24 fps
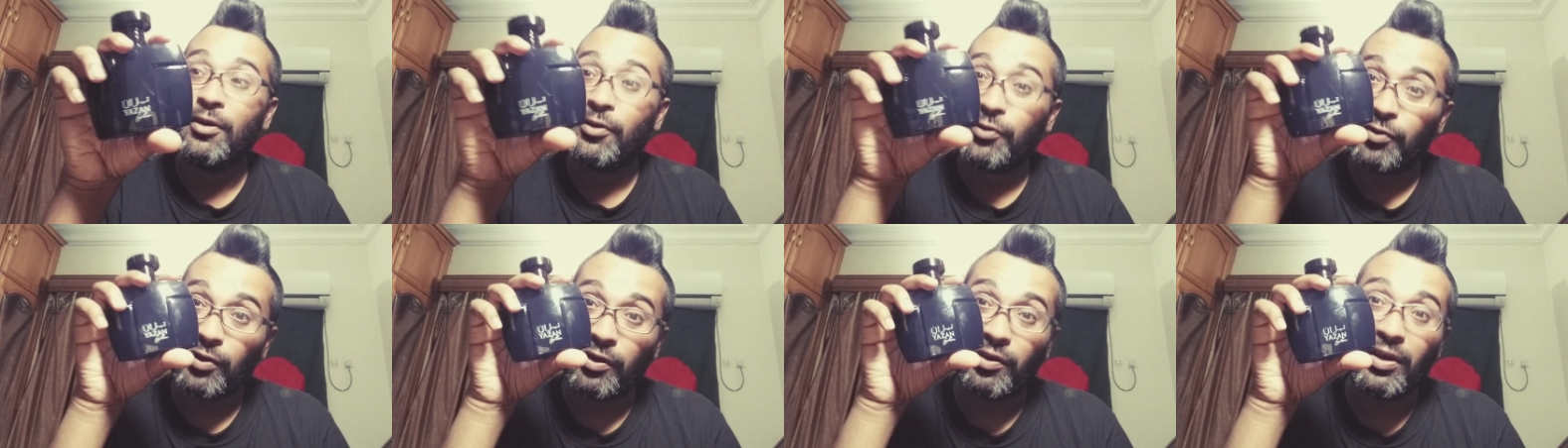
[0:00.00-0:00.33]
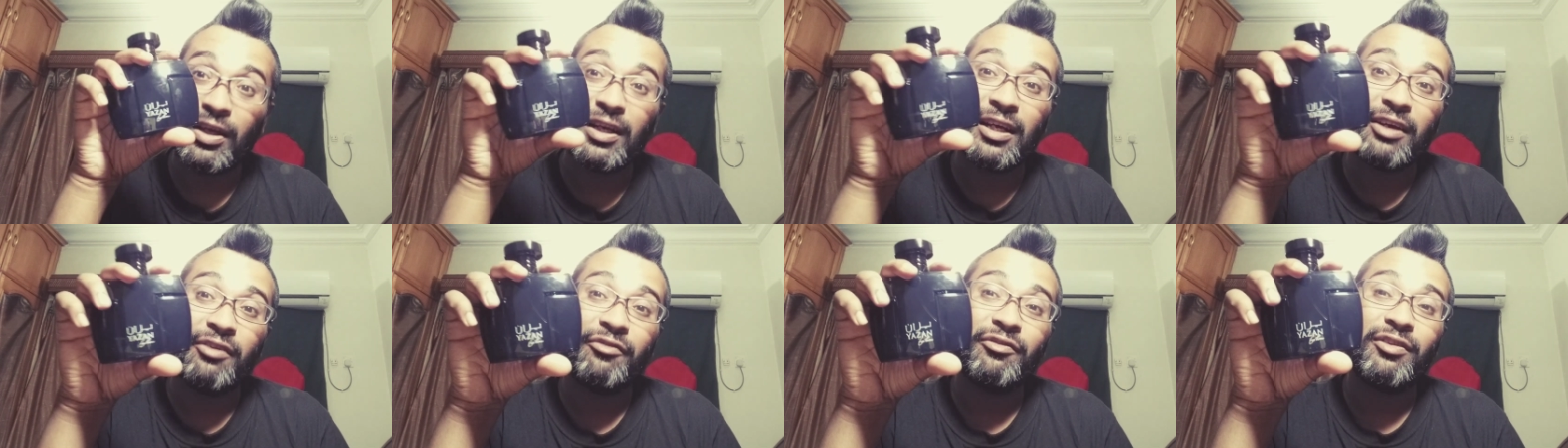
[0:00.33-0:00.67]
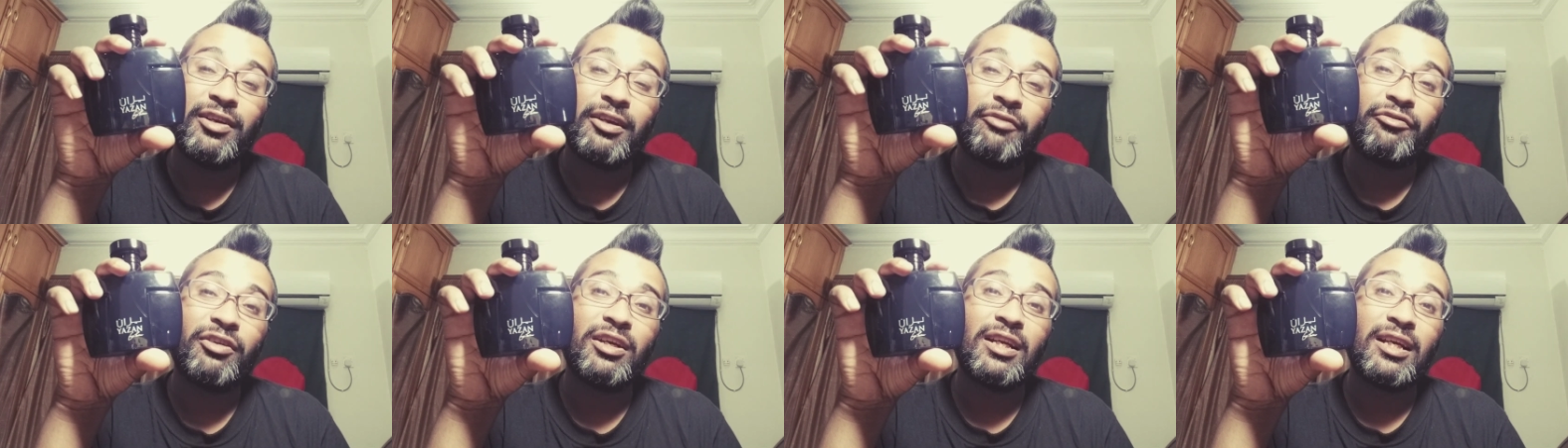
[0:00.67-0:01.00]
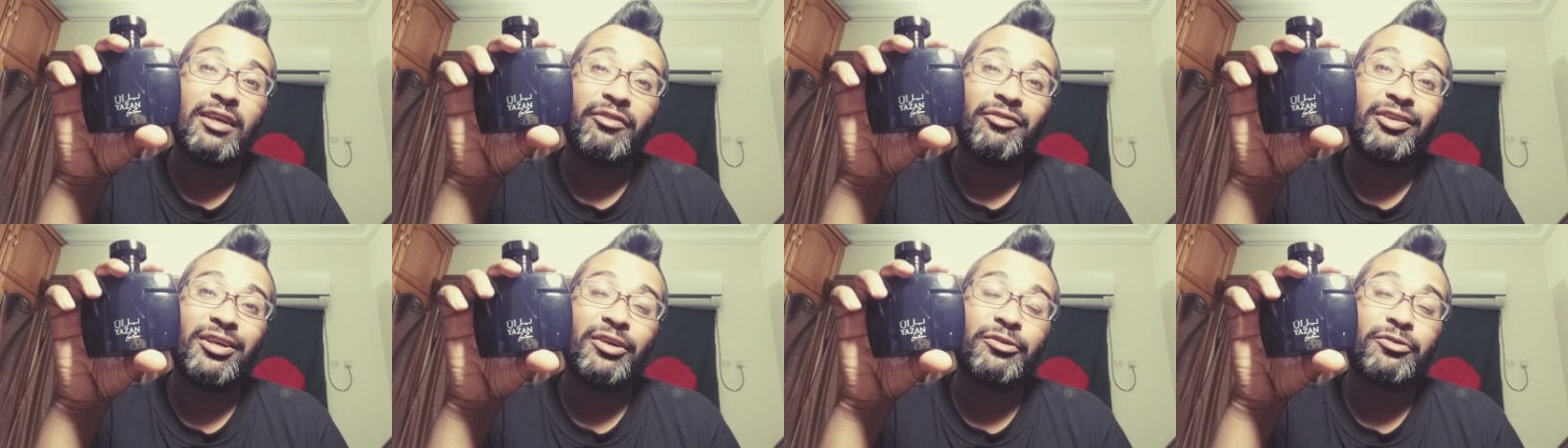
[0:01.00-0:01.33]
So you can give it, definitely
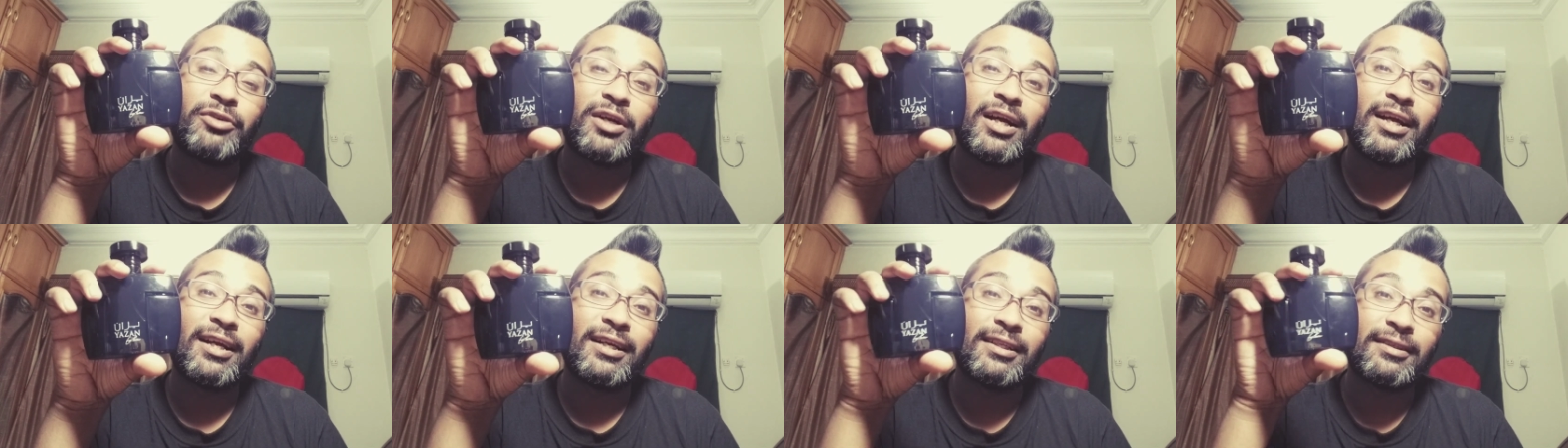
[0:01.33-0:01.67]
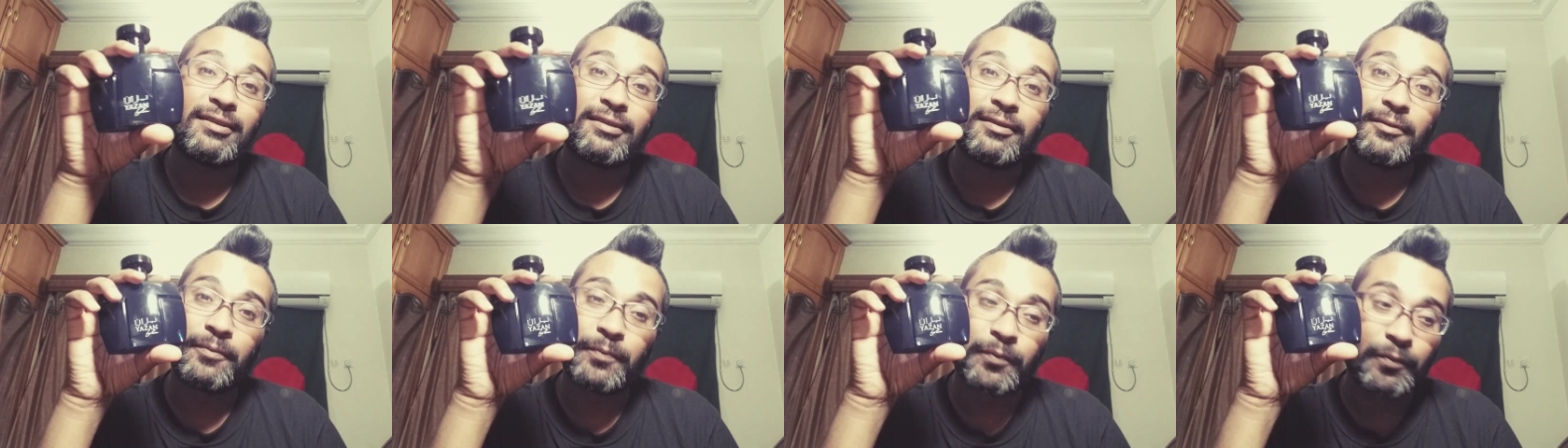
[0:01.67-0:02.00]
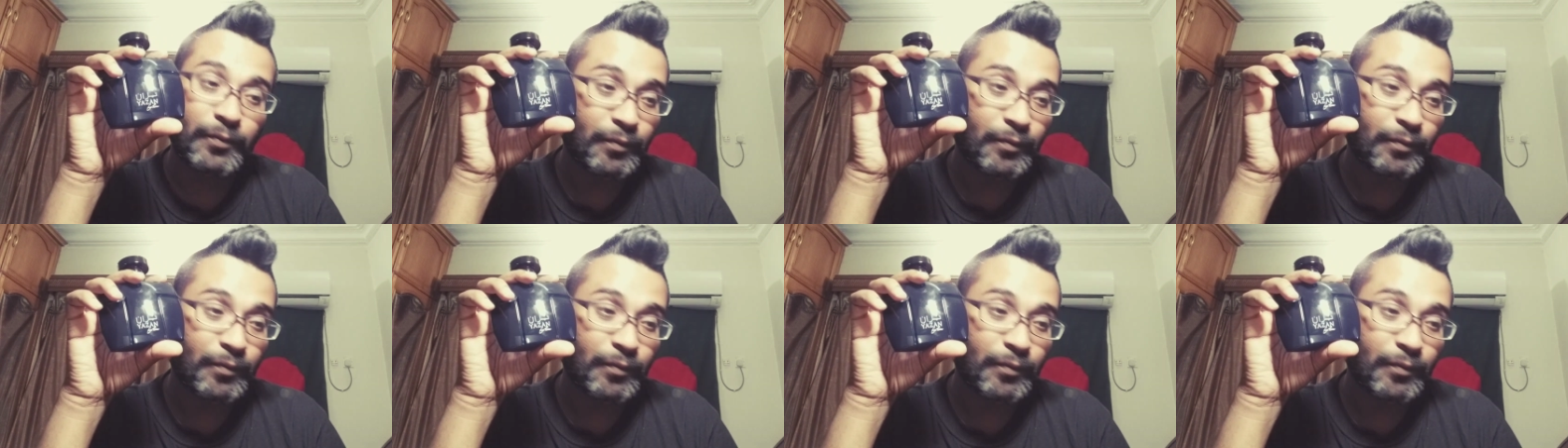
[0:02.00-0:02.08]
give it a try. It's